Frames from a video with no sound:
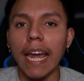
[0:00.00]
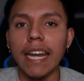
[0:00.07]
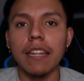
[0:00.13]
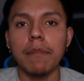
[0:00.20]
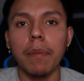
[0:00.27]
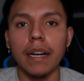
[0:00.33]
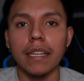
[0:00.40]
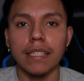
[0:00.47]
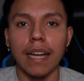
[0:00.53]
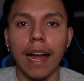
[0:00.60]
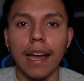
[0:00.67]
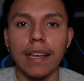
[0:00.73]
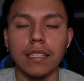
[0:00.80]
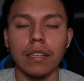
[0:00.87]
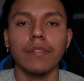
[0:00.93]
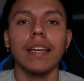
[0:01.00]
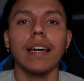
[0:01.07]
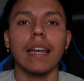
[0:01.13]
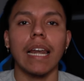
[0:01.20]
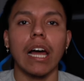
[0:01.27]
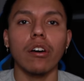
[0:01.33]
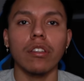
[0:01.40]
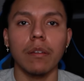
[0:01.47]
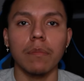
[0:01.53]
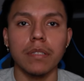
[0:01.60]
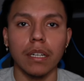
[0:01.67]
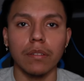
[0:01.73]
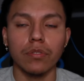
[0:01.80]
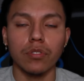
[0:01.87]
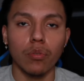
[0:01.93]
anybody's eyes if they allow
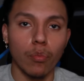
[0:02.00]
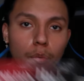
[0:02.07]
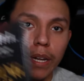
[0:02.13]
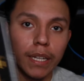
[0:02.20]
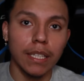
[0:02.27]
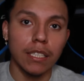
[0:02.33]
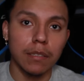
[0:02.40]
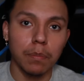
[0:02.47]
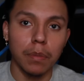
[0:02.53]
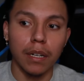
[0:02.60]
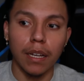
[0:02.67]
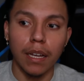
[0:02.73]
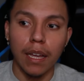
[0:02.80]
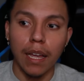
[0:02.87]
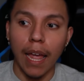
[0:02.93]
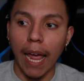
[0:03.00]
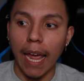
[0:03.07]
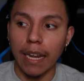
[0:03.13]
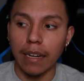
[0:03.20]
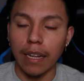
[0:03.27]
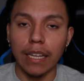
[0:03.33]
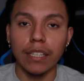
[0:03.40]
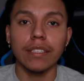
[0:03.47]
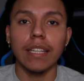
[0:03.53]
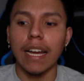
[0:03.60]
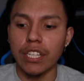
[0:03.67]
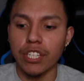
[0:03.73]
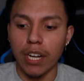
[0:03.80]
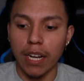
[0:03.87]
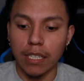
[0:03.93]
themselves to read this book and
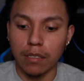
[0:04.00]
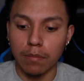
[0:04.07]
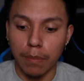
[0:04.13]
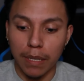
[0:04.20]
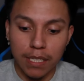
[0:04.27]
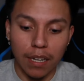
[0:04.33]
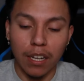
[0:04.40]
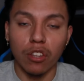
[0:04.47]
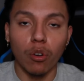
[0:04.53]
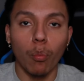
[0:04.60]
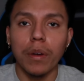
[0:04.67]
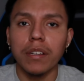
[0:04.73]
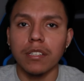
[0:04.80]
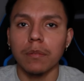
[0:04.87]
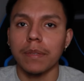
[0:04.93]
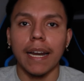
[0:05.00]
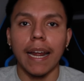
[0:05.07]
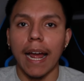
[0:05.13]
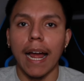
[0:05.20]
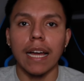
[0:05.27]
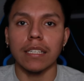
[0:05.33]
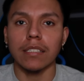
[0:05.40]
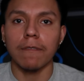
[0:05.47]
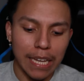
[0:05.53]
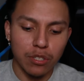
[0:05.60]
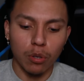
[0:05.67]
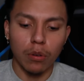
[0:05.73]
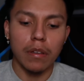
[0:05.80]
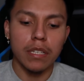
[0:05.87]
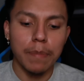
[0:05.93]
digest basically the wisdom that it has. And
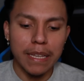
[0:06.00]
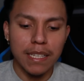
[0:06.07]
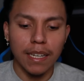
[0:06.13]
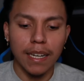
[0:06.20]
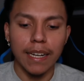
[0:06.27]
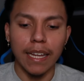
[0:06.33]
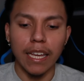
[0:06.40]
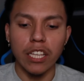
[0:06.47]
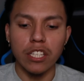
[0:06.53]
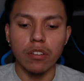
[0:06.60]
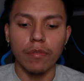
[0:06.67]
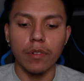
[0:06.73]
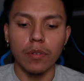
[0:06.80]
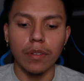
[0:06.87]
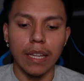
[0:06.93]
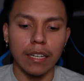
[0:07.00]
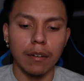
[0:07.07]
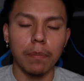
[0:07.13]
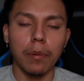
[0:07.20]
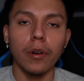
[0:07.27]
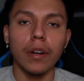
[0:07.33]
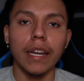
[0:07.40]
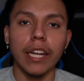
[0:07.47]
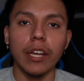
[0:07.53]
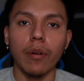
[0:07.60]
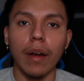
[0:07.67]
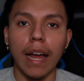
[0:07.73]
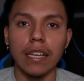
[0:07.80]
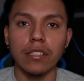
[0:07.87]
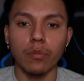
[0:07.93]
so it's basically an interview that Napoleon
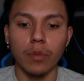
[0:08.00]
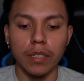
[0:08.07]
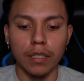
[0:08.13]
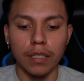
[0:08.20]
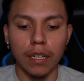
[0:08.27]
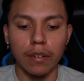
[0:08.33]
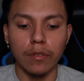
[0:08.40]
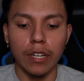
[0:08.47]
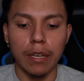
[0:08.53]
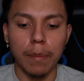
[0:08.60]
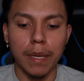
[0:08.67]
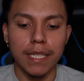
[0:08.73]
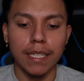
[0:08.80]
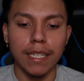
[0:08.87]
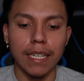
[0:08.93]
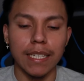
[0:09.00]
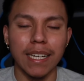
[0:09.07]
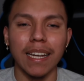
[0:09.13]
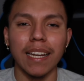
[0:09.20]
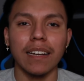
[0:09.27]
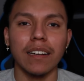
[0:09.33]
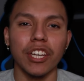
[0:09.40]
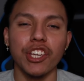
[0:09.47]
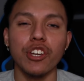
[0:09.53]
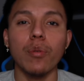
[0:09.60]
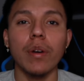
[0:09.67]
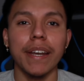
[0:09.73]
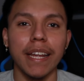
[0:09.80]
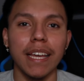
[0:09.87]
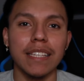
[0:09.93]
Hill has with the devil. He basically, it's kind of like a
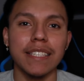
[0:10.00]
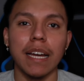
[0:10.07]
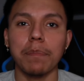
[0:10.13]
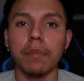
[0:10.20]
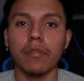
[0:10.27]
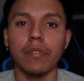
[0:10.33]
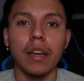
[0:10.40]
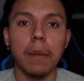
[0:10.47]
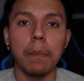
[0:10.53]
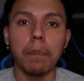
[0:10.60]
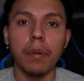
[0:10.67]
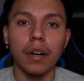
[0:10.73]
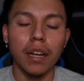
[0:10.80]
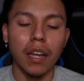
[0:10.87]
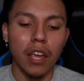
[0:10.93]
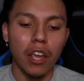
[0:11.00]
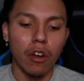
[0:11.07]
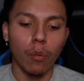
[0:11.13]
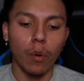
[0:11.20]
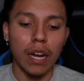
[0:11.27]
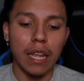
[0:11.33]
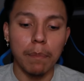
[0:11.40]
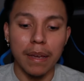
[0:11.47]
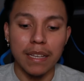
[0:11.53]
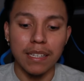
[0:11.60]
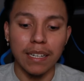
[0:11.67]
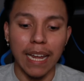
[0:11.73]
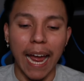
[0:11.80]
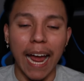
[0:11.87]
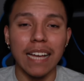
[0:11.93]
Q&A type of book where he
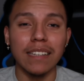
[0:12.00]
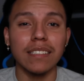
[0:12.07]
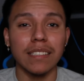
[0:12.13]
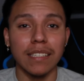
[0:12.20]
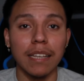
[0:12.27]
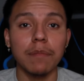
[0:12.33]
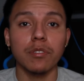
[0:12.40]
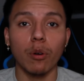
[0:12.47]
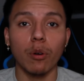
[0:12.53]
basically asks him